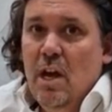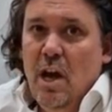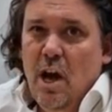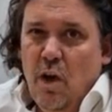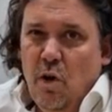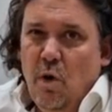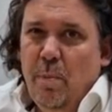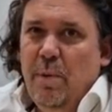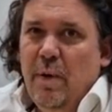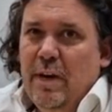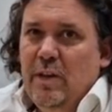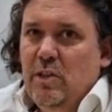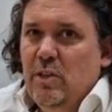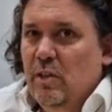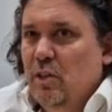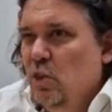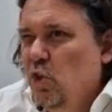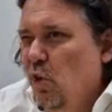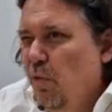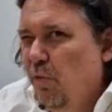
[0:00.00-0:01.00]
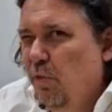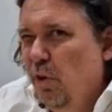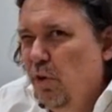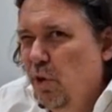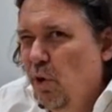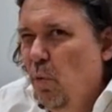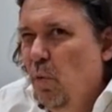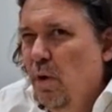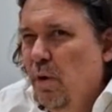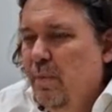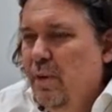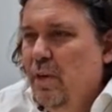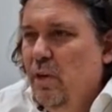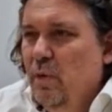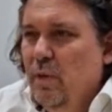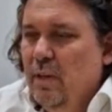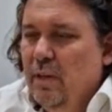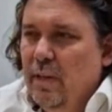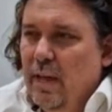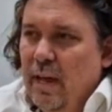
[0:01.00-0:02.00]
Our operators on the shop floor don't want to be
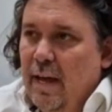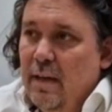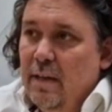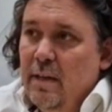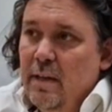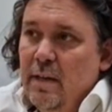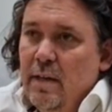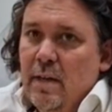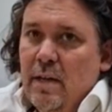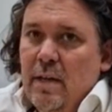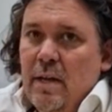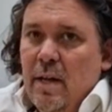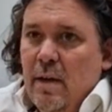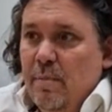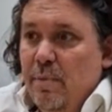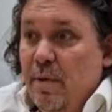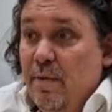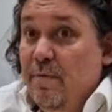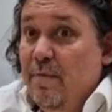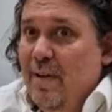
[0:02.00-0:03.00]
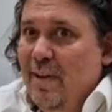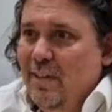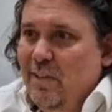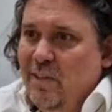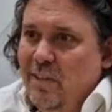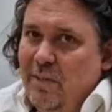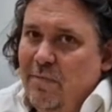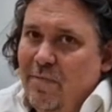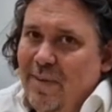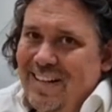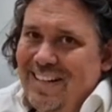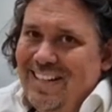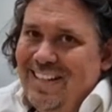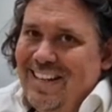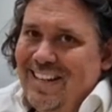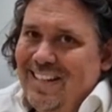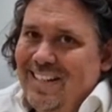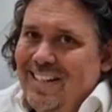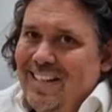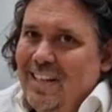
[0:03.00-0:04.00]
doing that, and PrintFactory is
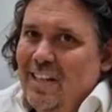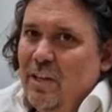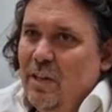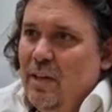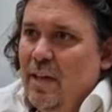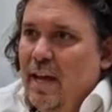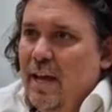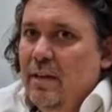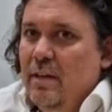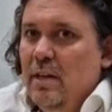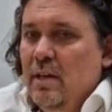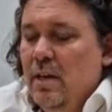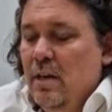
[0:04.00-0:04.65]
fantastic at that.